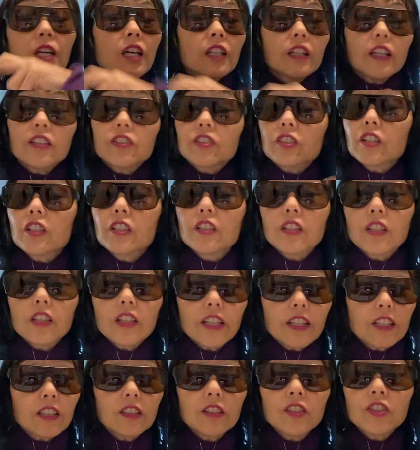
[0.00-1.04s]

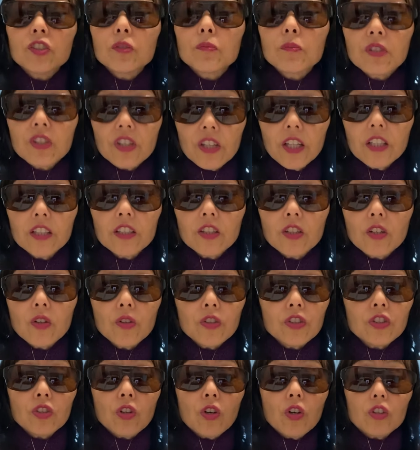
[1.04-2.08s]
Like Elizabeth Elliot
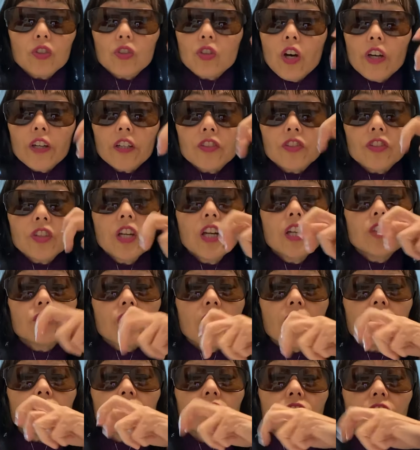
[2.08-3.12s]
always taught us.
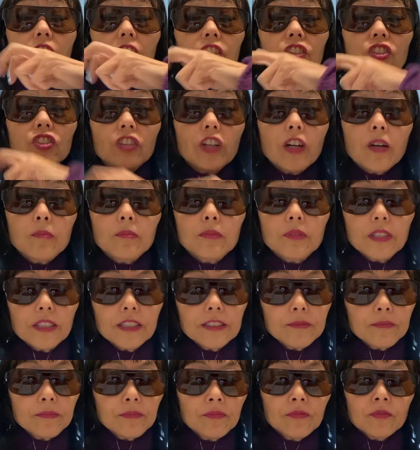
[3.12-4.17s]
Take the next step,
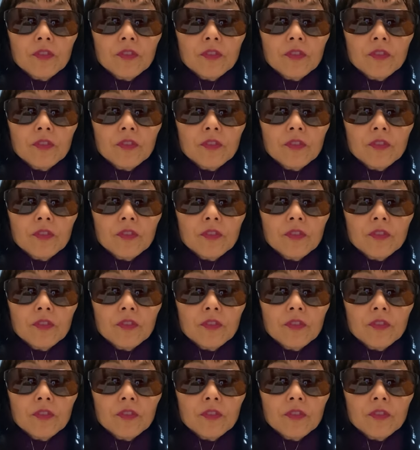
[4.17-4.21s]
right?